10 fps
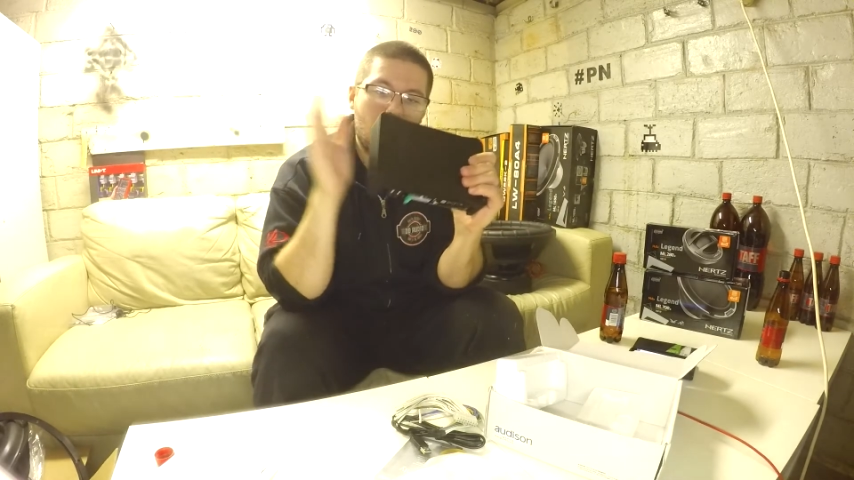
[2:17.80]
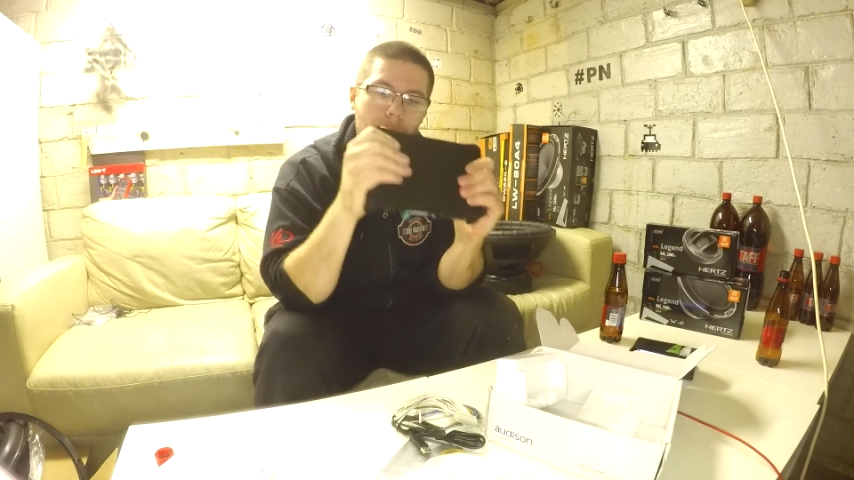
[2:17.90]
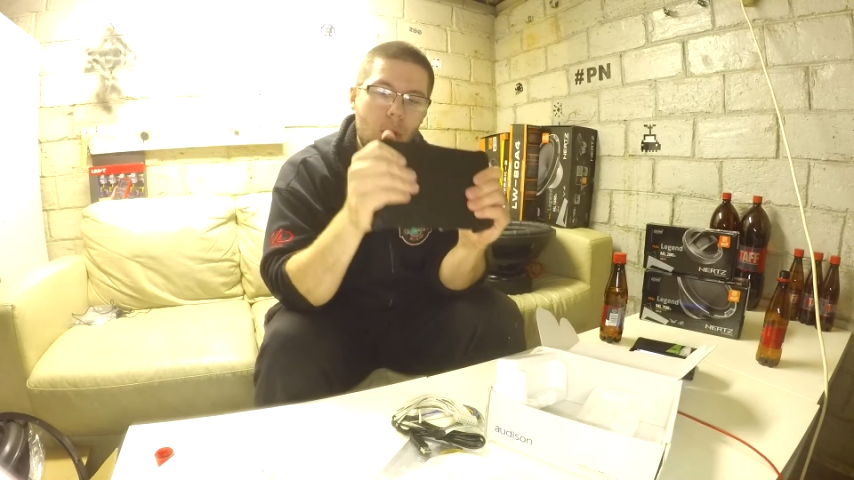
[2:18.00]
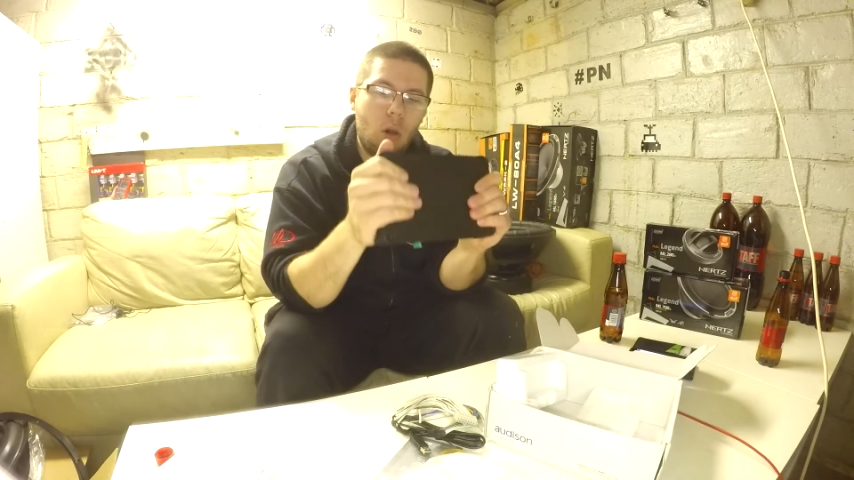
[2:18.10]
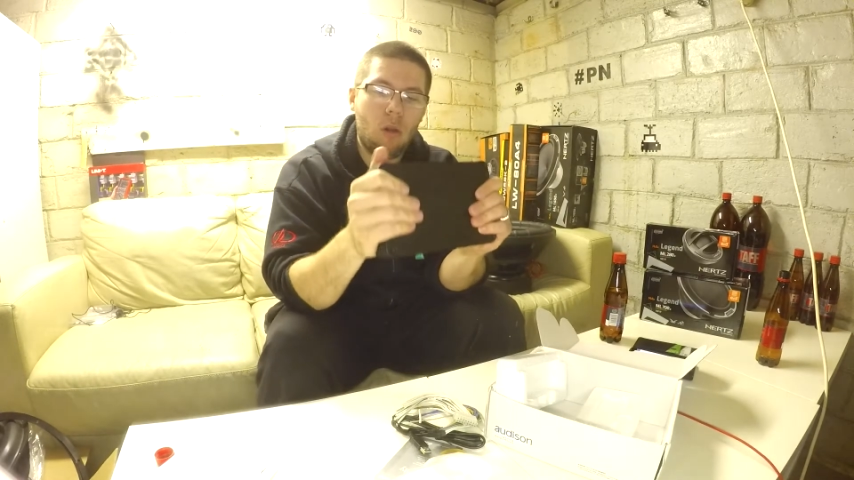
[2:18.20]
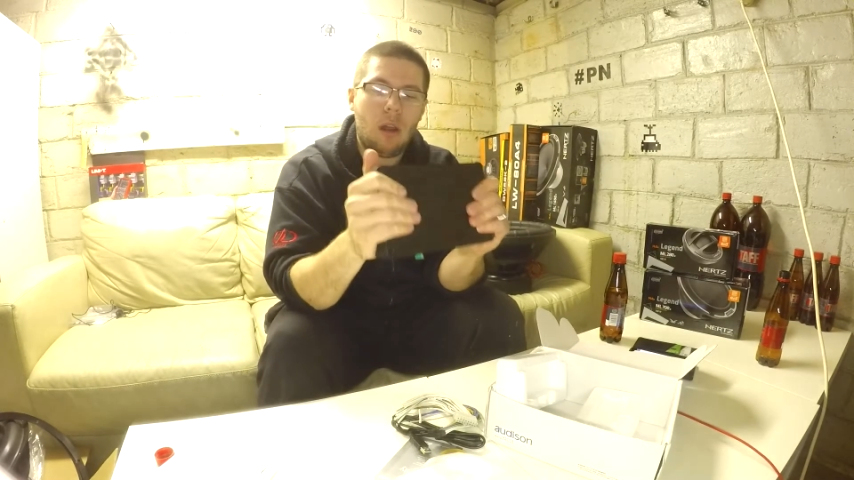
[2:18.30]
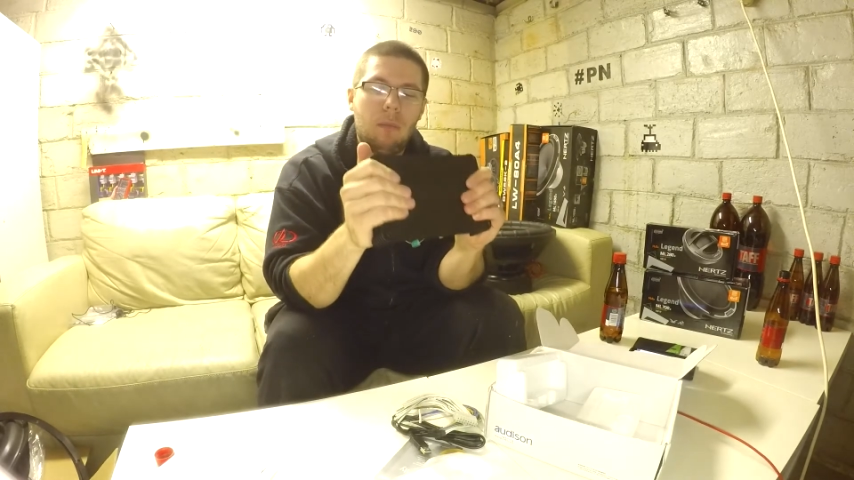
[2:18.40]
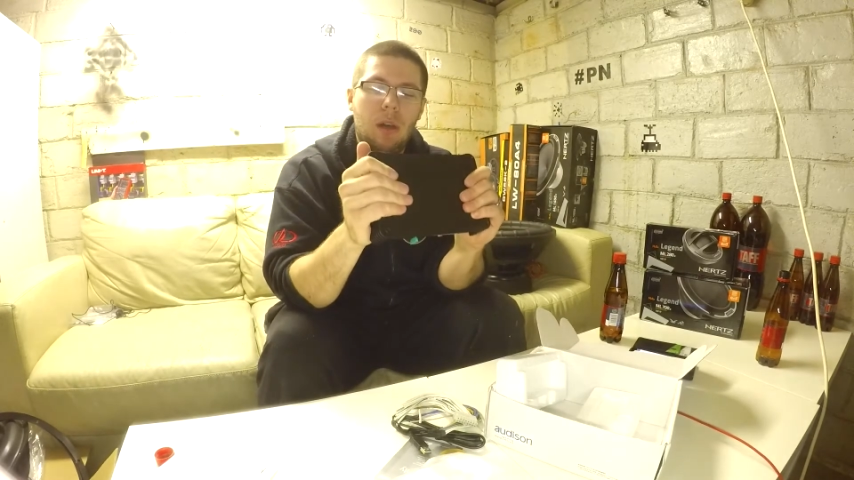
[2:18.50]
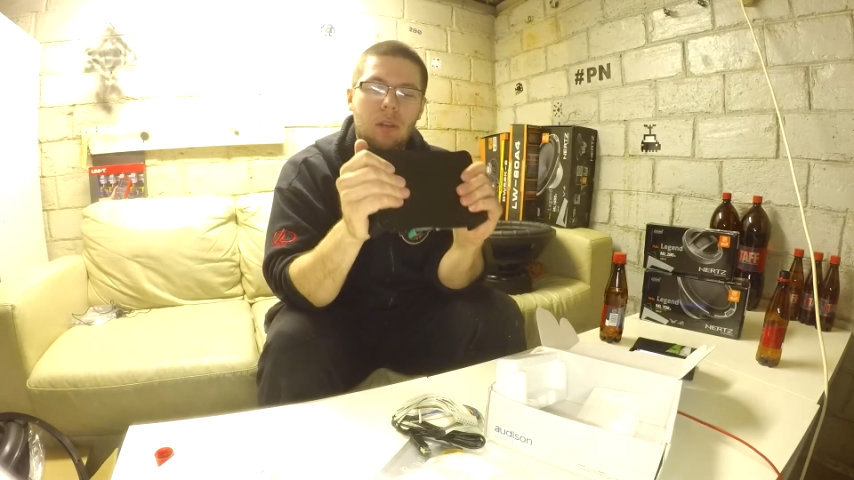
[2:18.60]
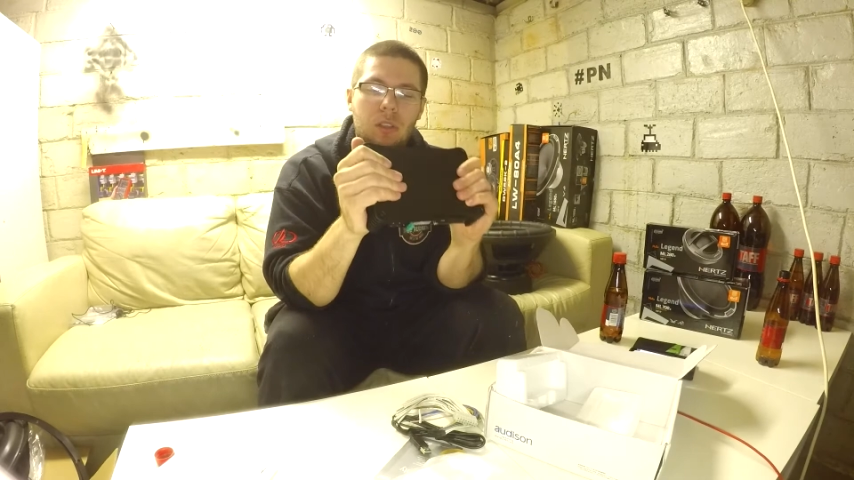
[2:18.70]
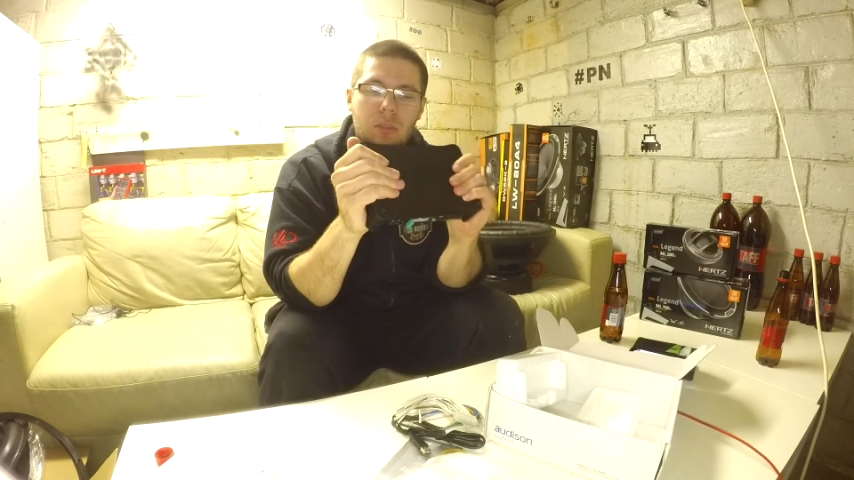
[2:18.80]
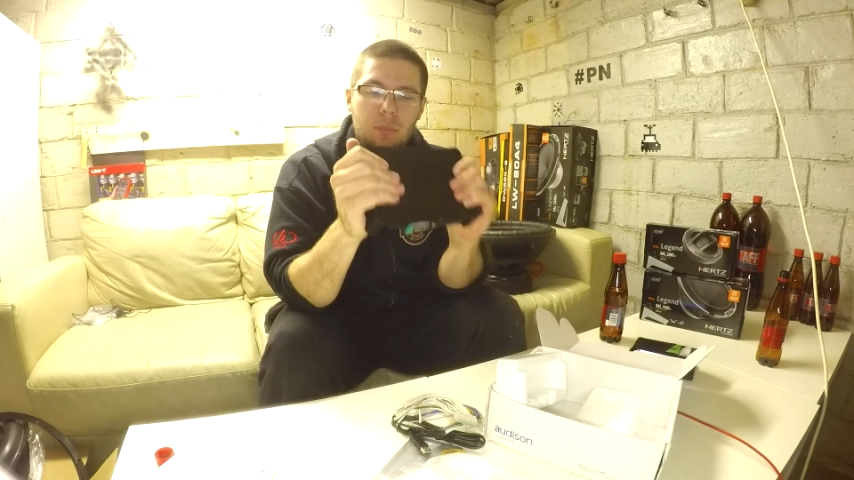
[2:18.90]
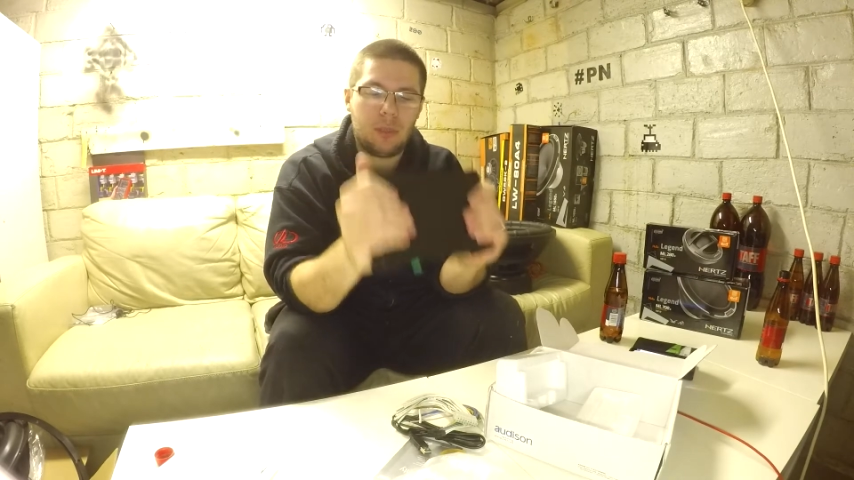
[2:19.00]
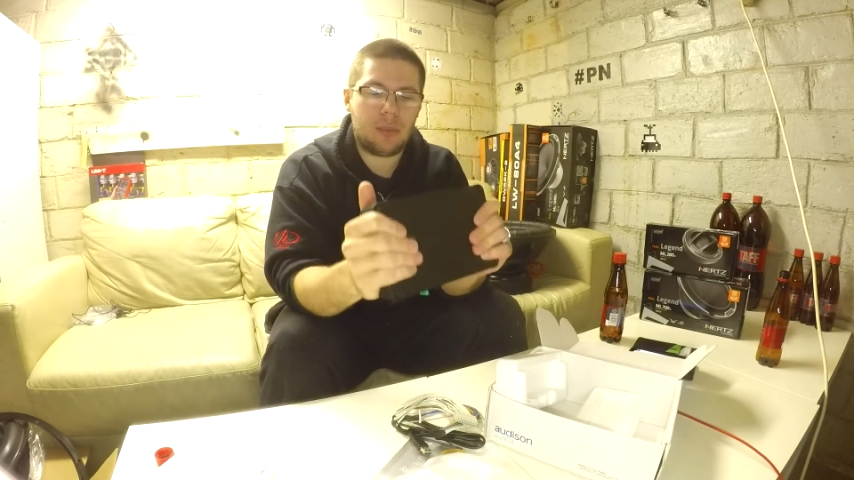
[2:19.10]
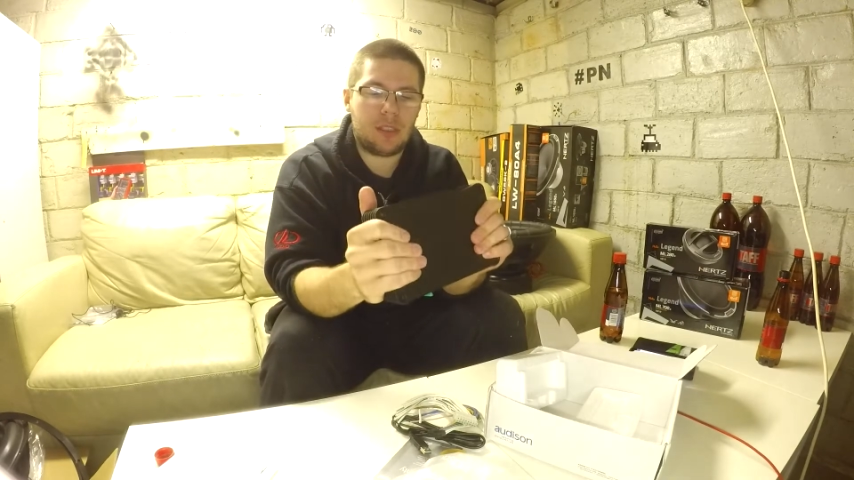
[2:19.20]
more about this
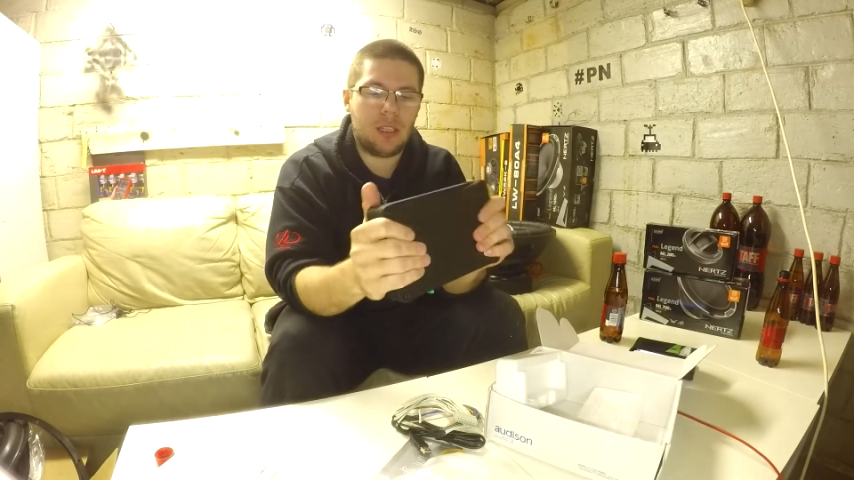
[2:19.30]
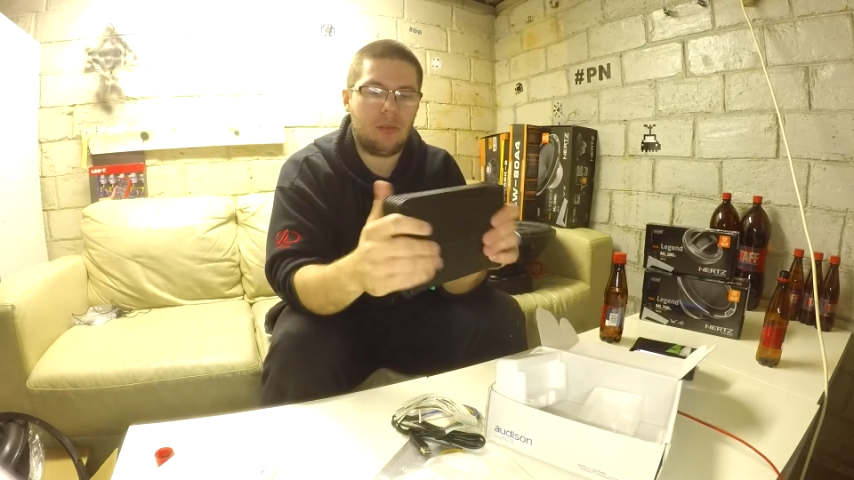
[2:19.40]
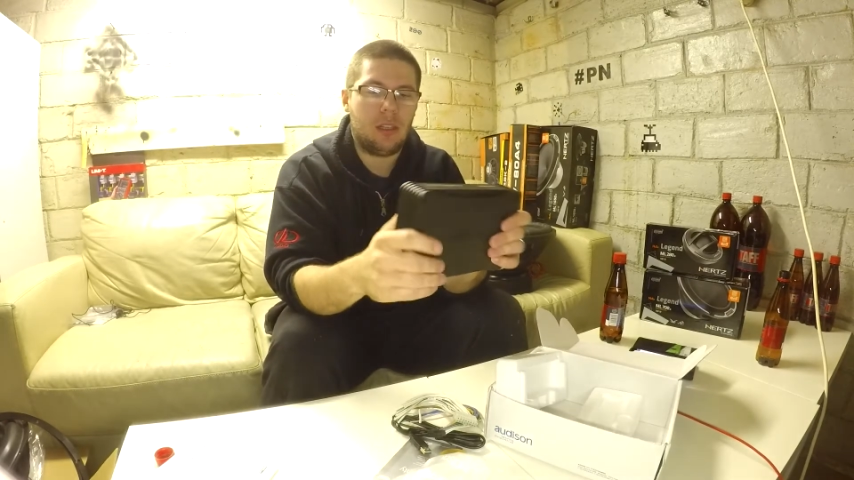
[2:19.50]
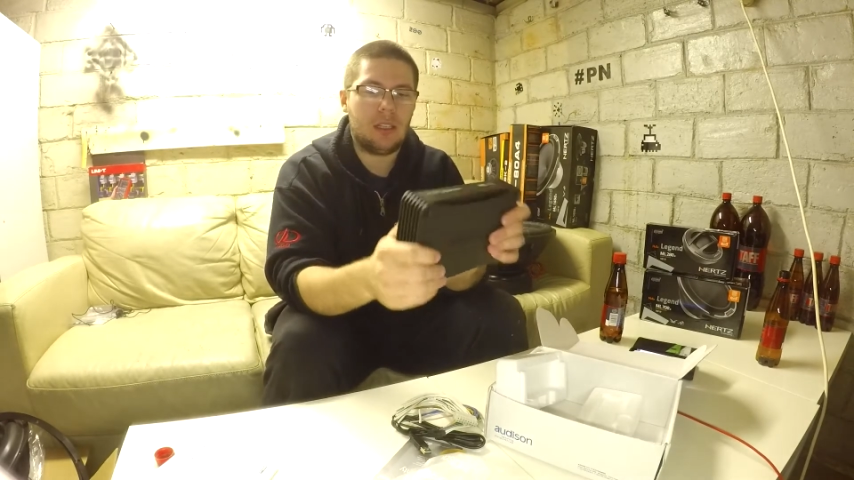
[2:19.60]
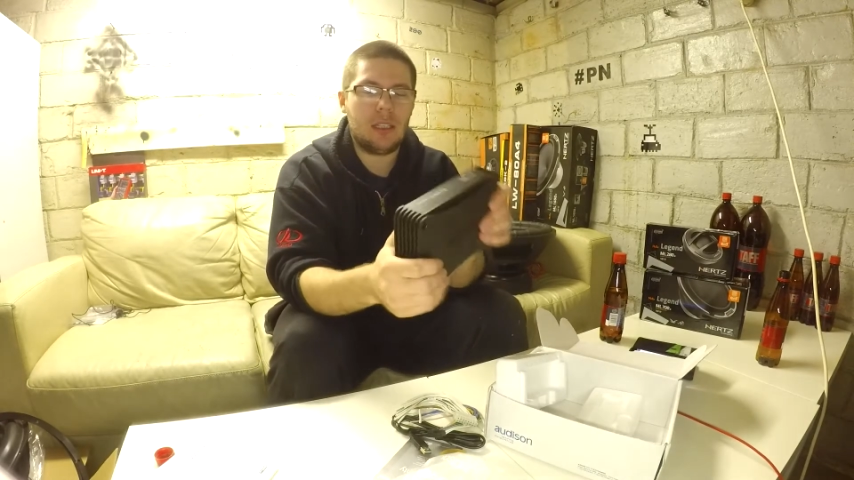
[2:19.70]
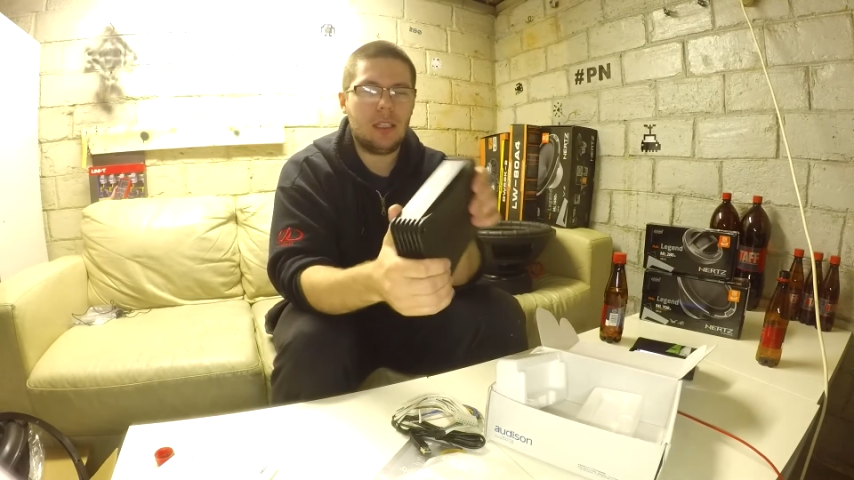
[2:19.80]
Prima series.